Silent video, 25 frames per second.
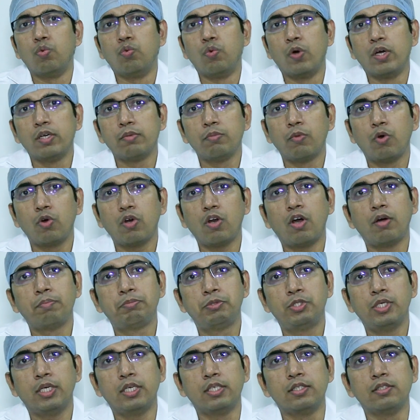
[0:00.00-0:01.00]
One more
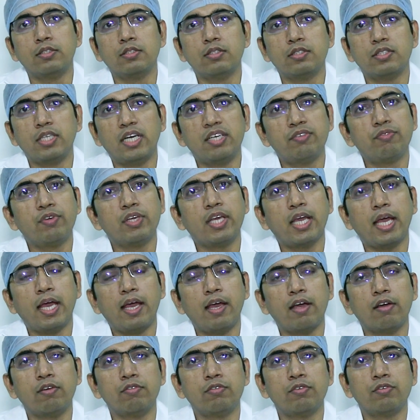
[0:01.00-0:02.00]
option that we
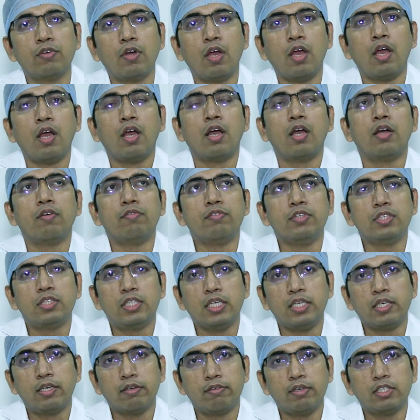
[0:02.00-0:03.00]
have
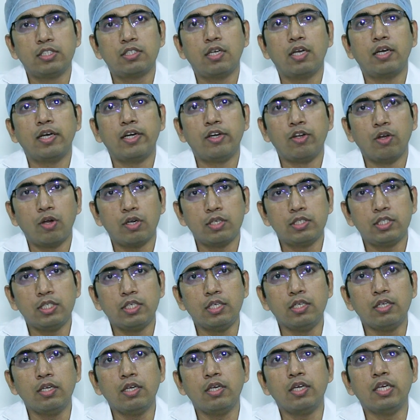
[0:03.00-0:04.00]
with interventional
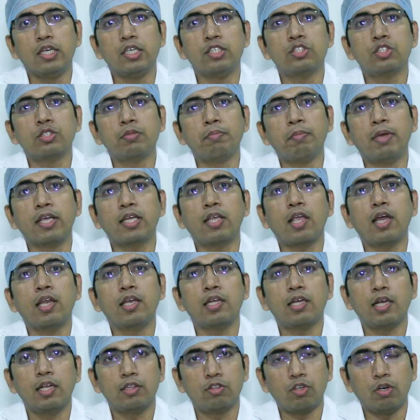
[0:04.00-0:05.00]
radiology is
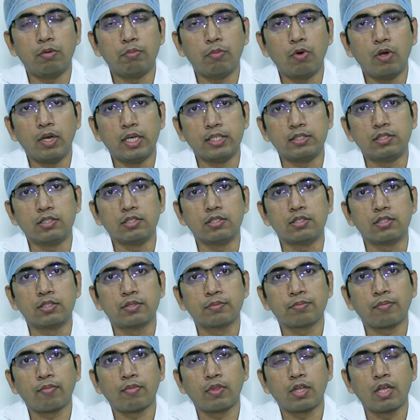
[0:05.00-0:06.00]
mechanical
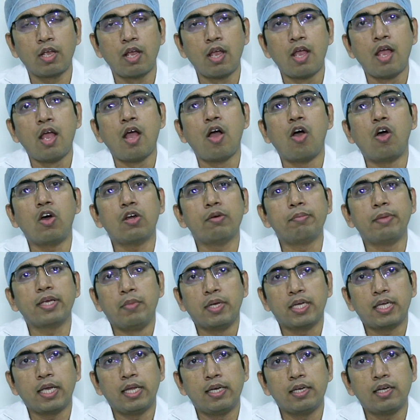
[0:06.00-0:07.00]
thrombolysis or
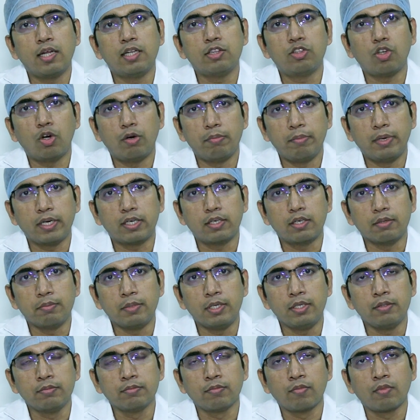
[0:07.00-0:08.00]
mechanical
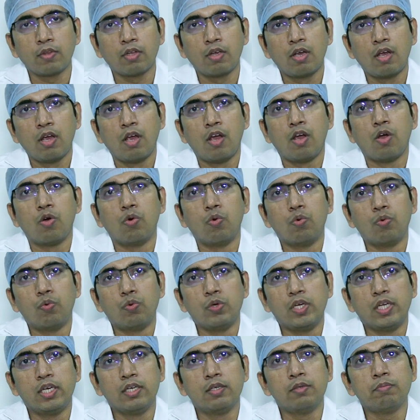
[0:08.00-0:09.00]
thrombectomy.
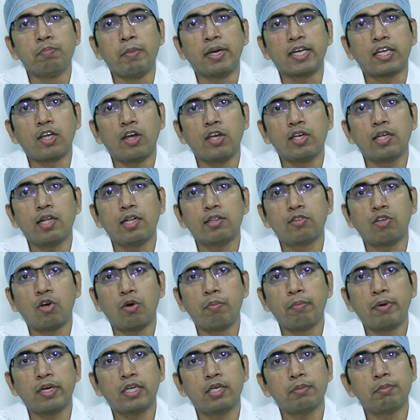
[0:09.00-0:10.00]
In mechanical
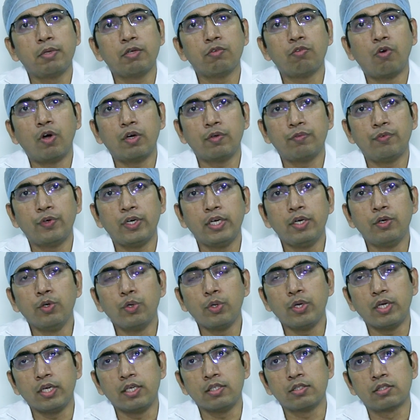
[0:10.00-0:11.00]
thrombectomy, what we
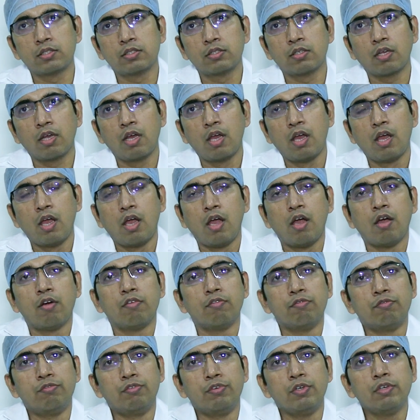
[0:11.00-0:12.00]
do is
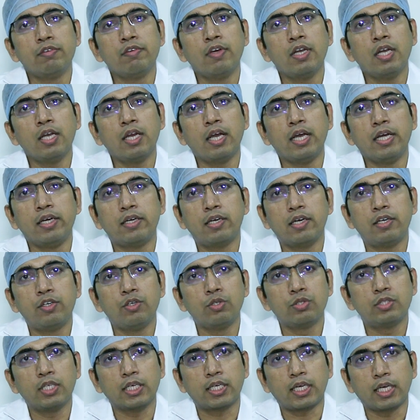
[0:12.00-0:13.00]
we will
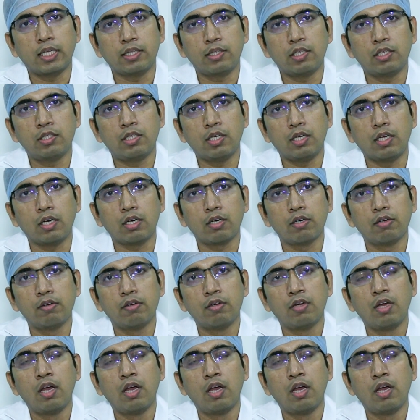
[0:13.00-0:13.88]
introduce a catheter.